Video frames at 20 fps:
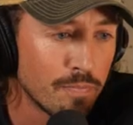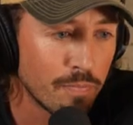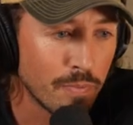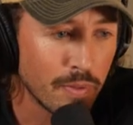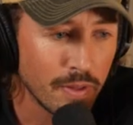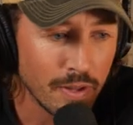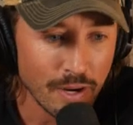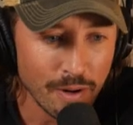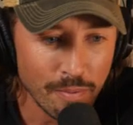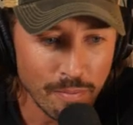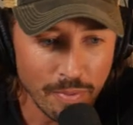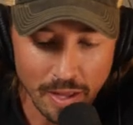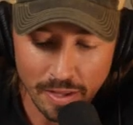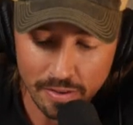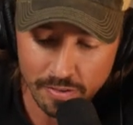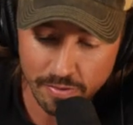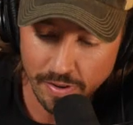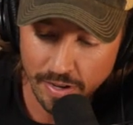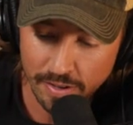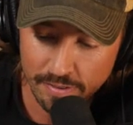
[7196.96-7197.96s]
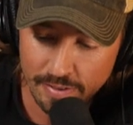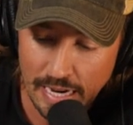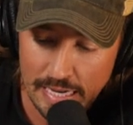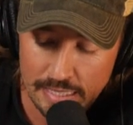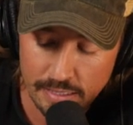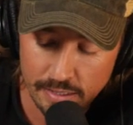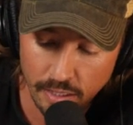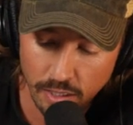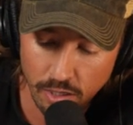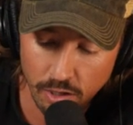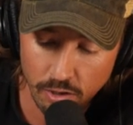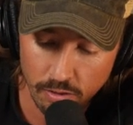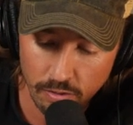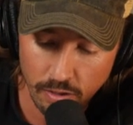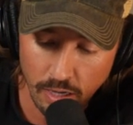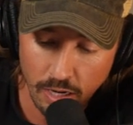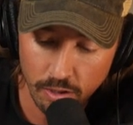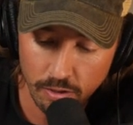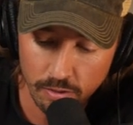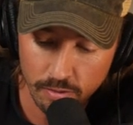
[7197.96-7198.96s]
Yeah, that's fantastic. I'll
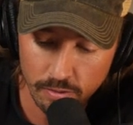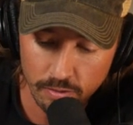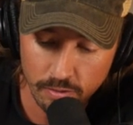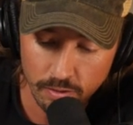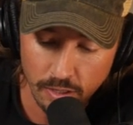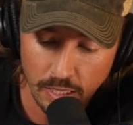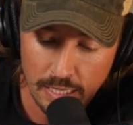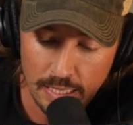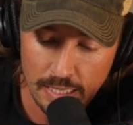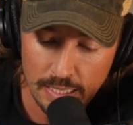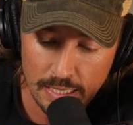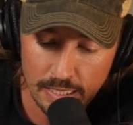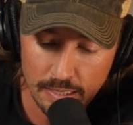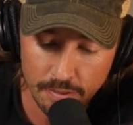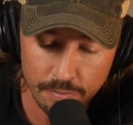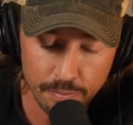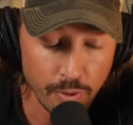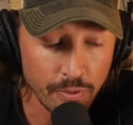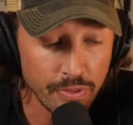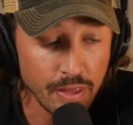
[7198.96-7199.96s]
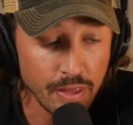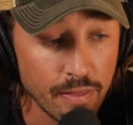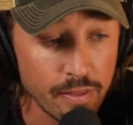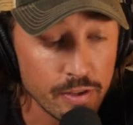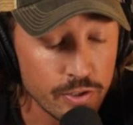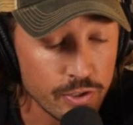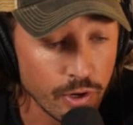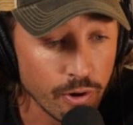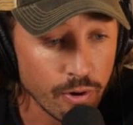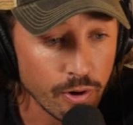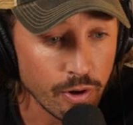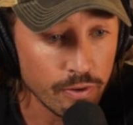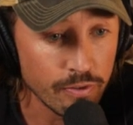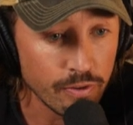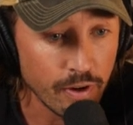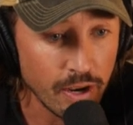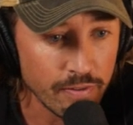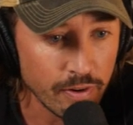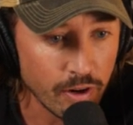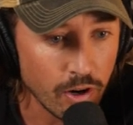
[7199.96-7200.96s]
I'll uh, put the show notes.
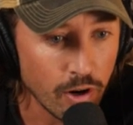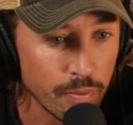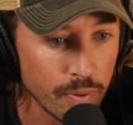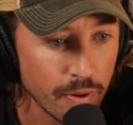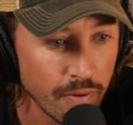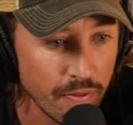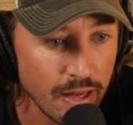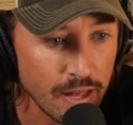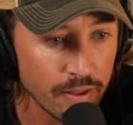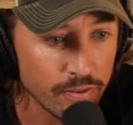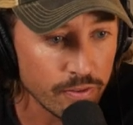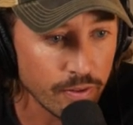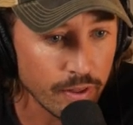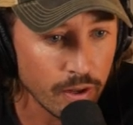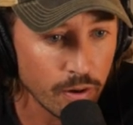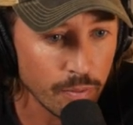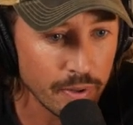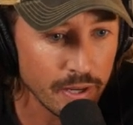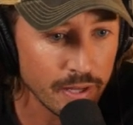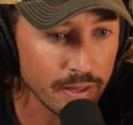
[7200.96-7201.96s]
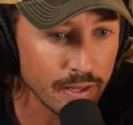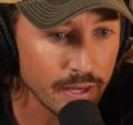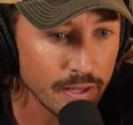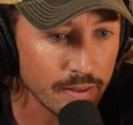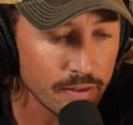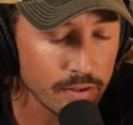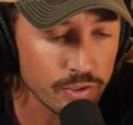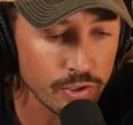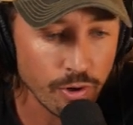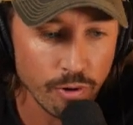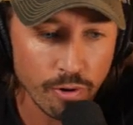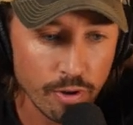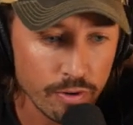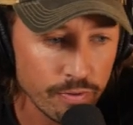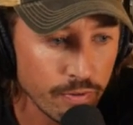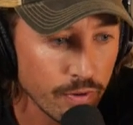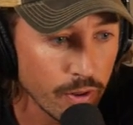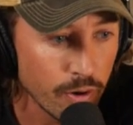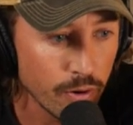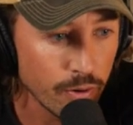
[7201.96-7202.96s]
I have a copy of that, so that'll be in the show notes
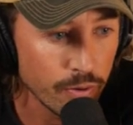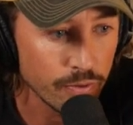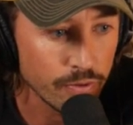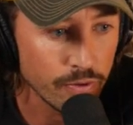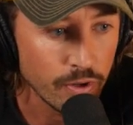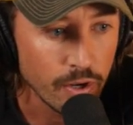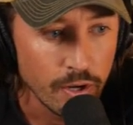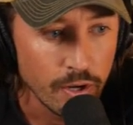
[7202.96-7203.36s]
for those